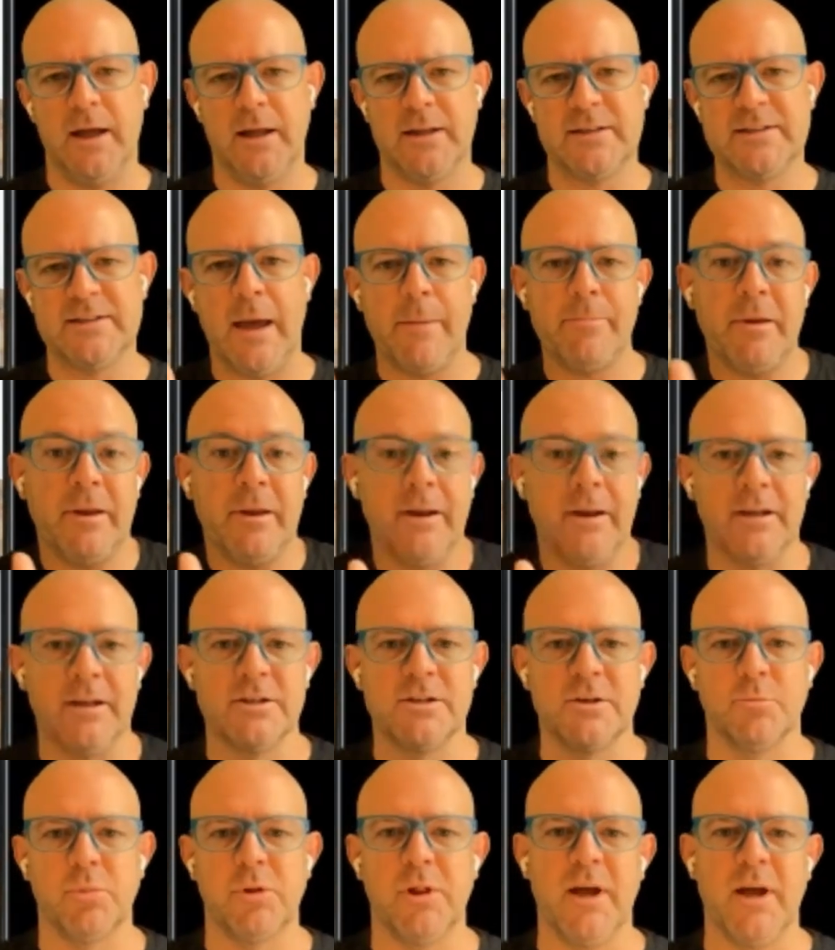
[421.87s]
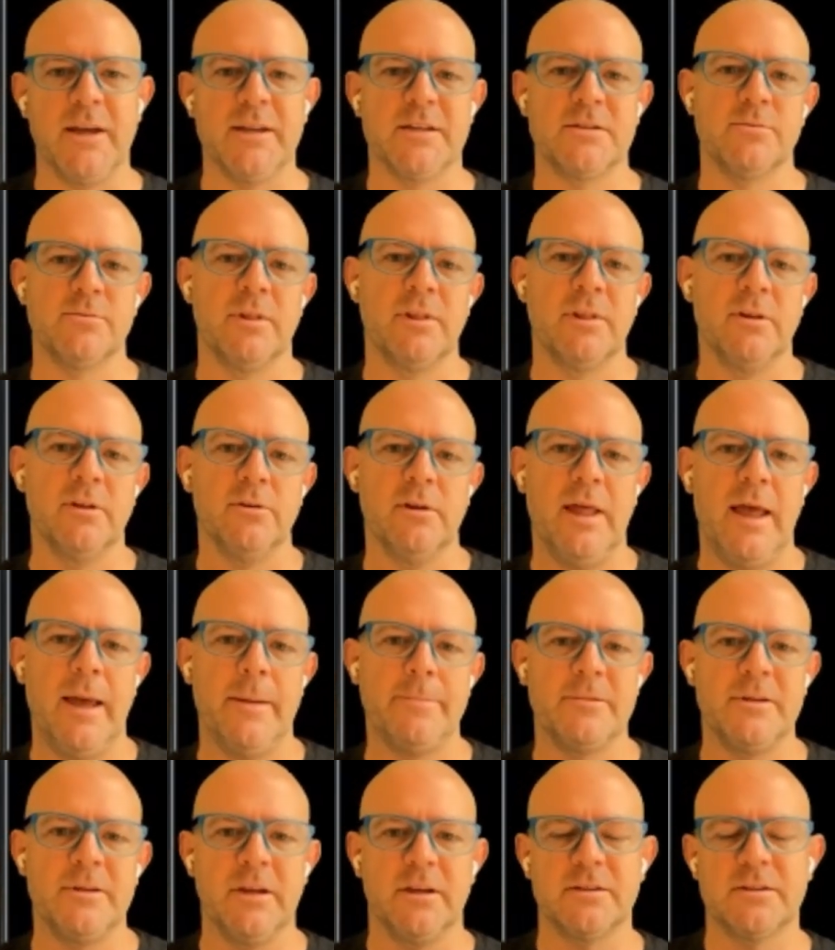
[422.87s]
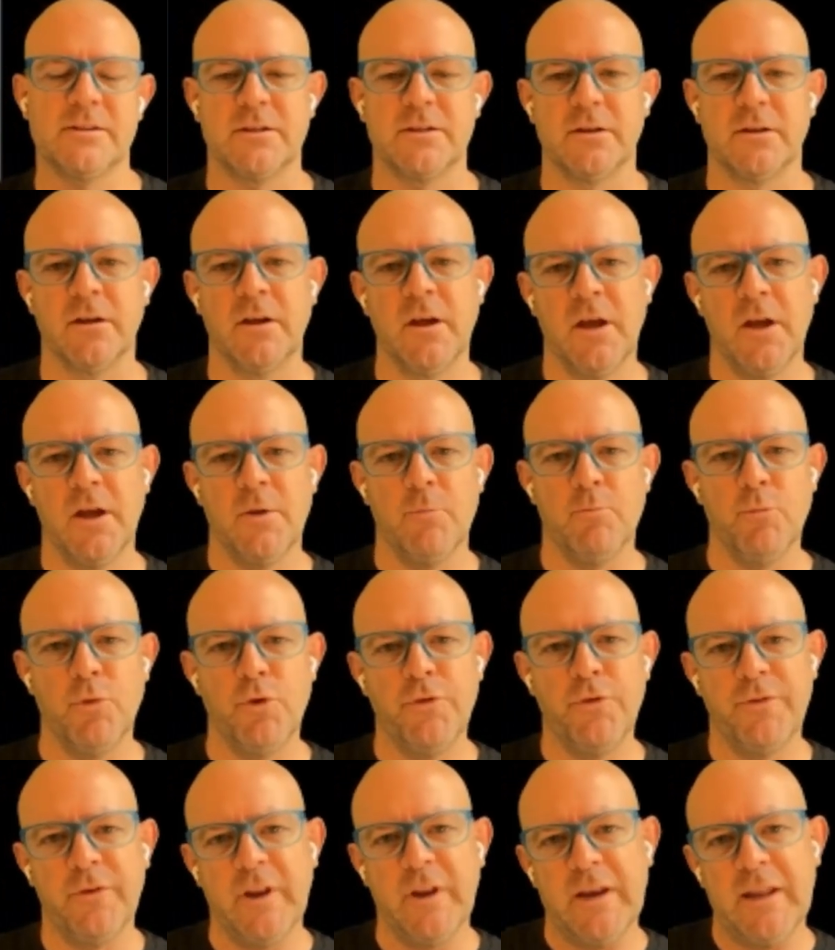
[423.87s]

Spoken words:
tap it into place with little haptics to move your